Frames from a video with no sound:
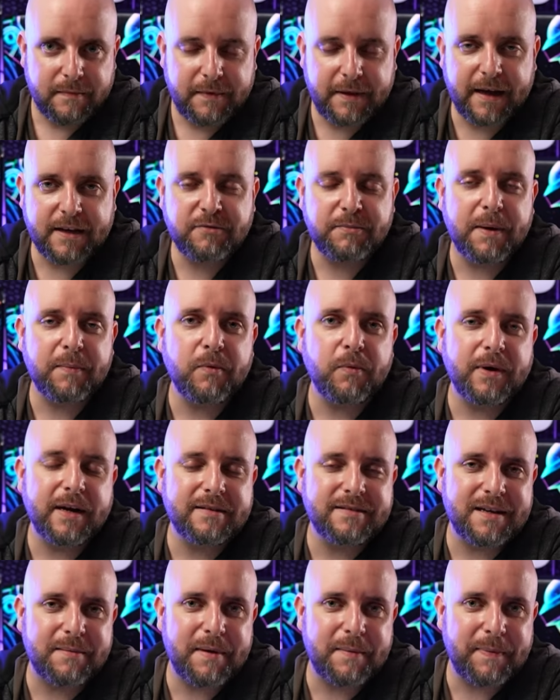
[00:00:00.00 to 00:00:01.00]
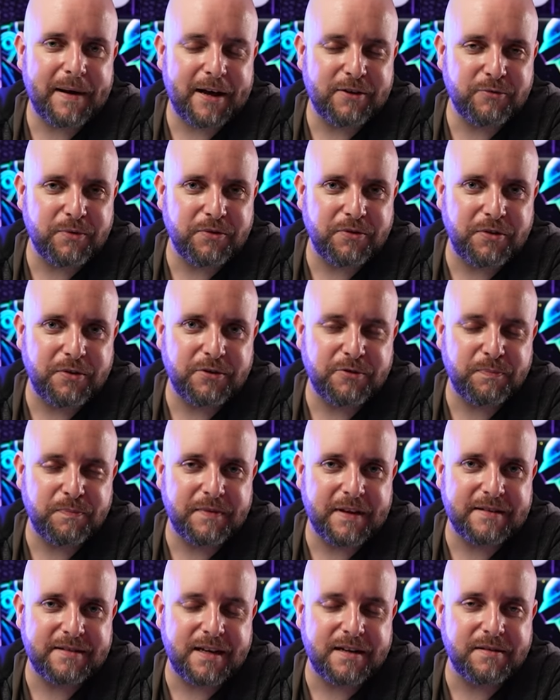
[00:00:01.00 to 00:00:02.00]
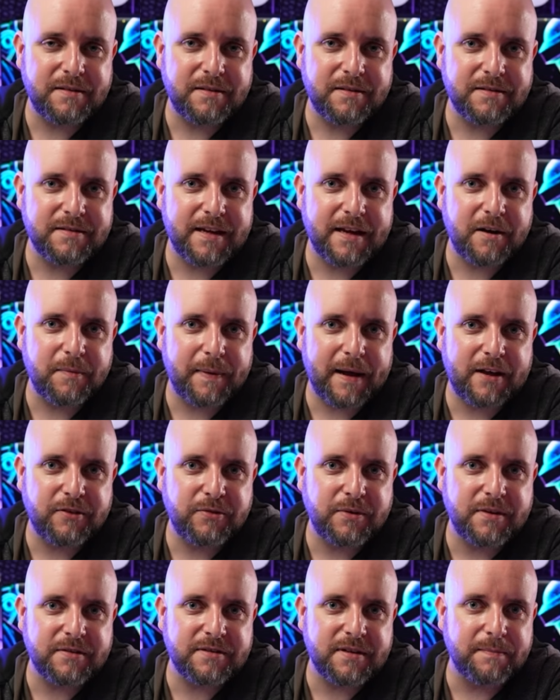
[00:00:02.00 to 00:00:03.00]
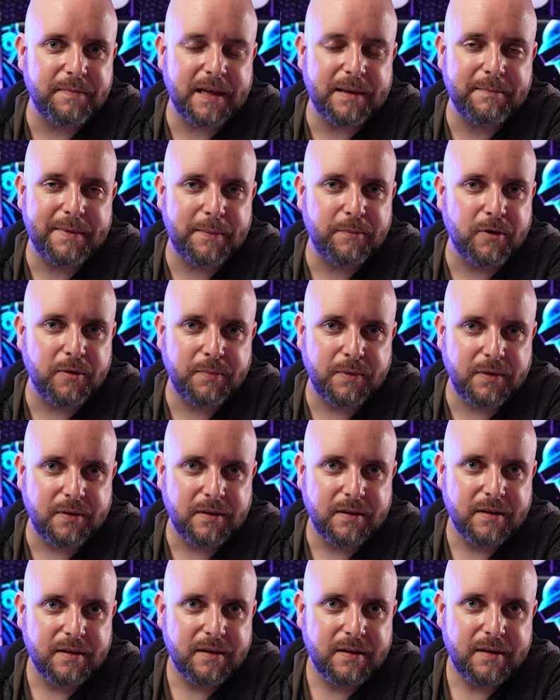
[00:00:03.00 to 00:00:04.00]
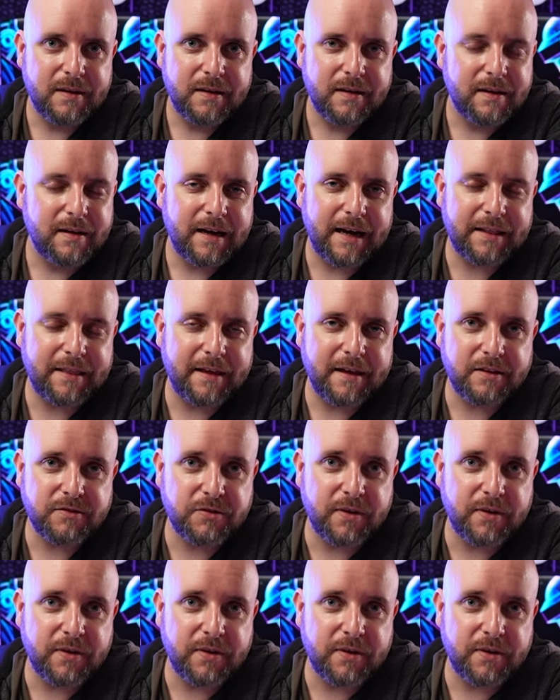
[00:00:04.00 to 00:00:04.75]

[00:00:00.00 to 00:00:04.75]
Do you guys remember what I set my password to? They said set your password to something memorable, I think.